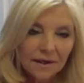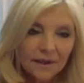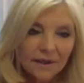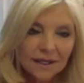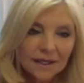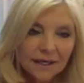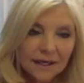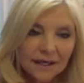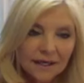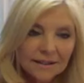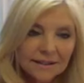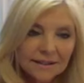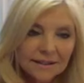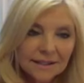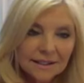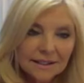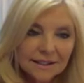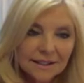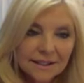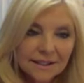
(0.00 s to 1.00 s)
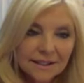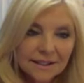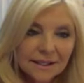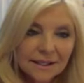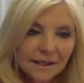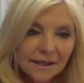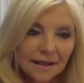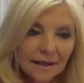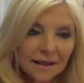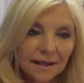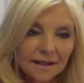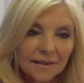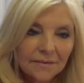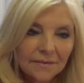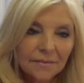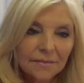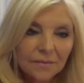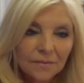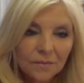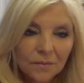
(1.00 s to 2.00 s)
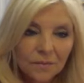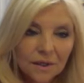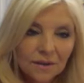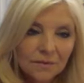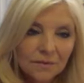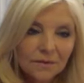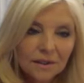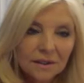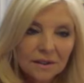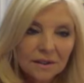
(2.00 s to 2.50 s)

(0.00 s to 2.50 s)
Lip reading: you guys, it's stuck and won't